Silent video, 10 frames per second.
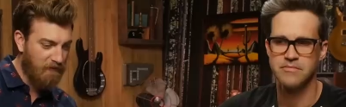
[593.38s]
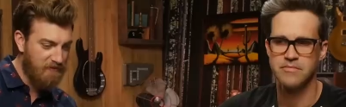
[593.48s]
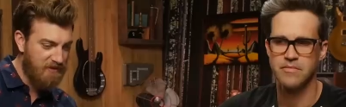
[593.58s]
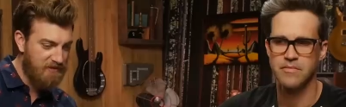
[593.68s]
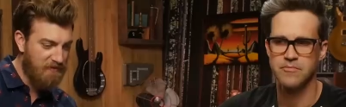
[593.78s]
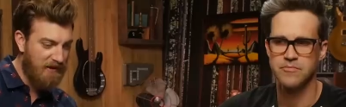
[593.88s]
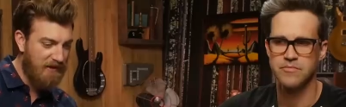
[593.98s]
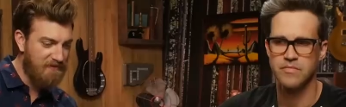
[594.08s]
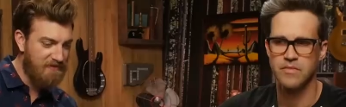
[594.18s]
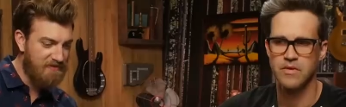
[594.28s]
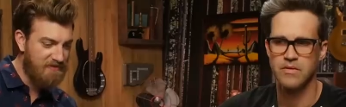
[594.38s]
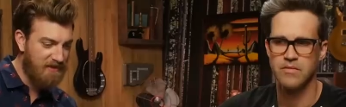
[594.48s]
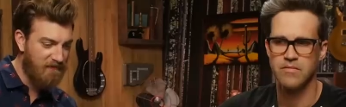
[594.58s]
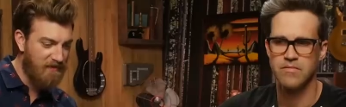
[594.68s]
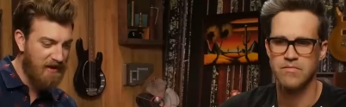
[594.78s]
Speaker 1: What is behind these
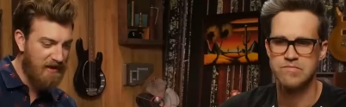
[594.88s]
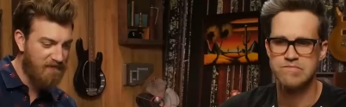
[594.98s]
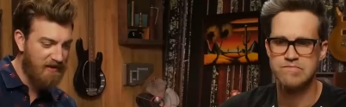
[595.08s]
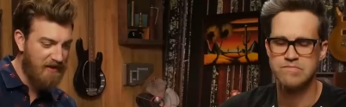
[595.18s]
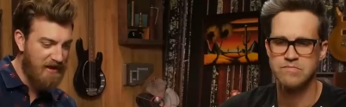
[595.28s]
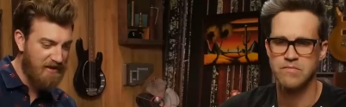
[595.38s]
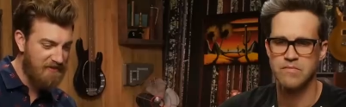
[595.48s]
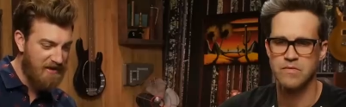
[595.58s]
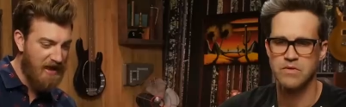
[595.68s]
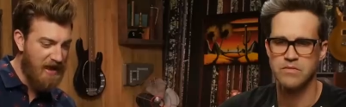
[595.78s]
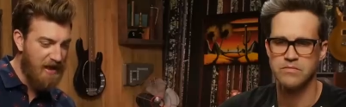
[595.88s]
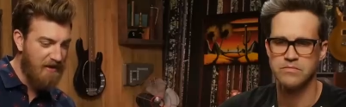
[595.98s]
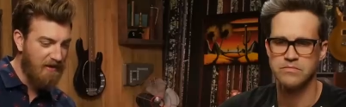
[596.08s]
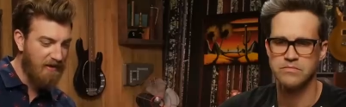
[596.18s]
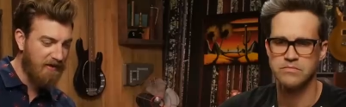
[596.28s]
selfie-loving ladies?
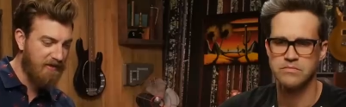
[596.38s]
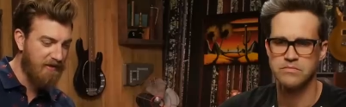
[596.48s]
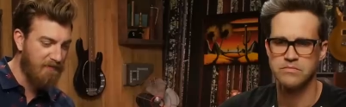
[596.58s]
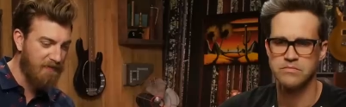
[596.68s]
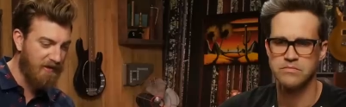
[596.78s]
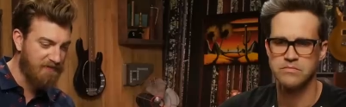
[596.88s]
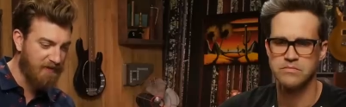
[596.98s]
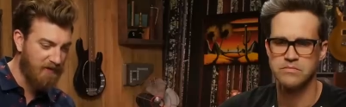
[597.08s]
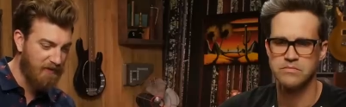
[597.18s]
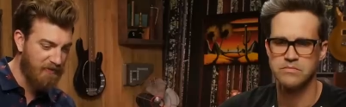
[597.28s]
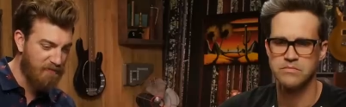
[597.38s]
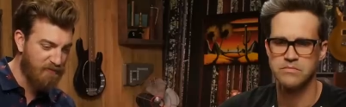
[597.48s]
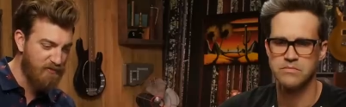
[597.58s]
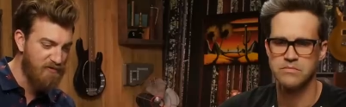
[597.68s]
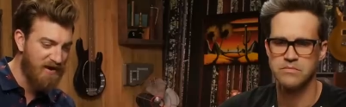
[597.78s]
A, a kid about to cut the
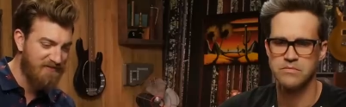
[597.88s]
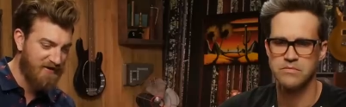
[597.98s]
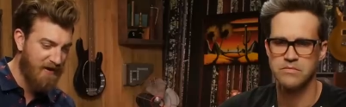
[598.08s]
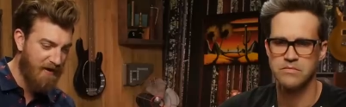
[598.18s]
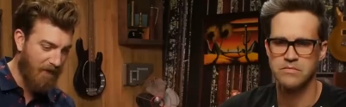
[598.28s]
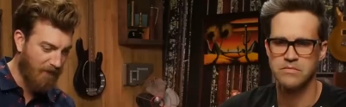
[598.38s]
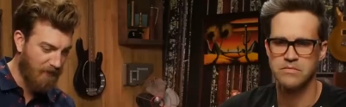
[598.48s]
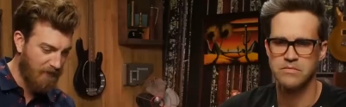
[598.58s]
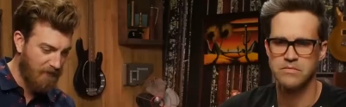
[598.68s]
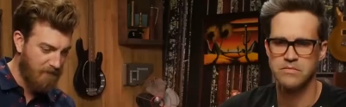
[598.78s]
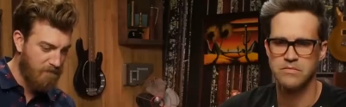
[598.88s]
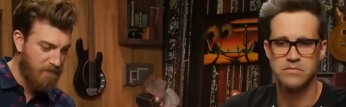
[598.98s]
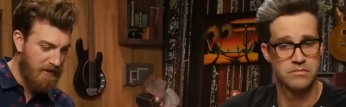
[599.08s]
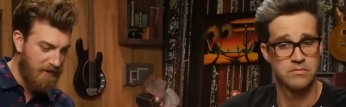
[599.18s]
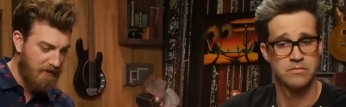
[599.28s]
brunette's hair.
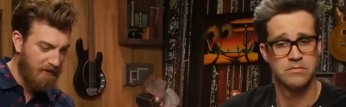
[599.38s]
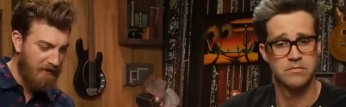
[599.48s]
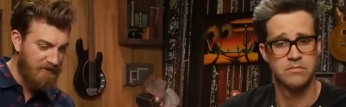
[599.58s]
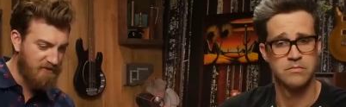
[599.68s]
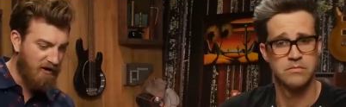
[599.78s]
B, a